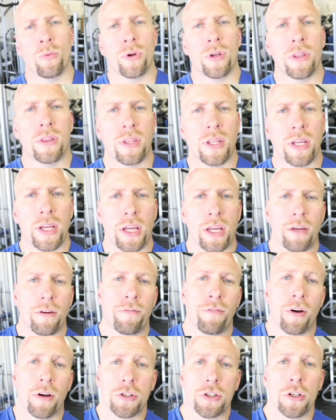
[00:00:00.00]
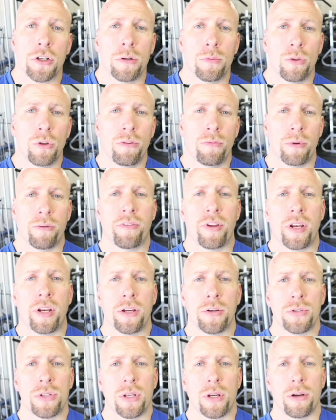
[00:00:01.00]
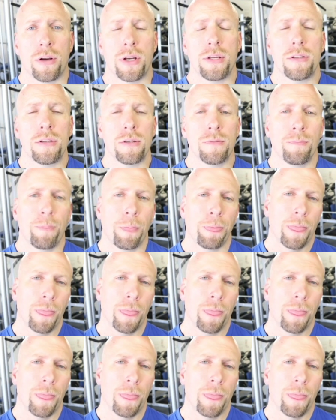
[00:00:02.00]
with the Functional Movement video series.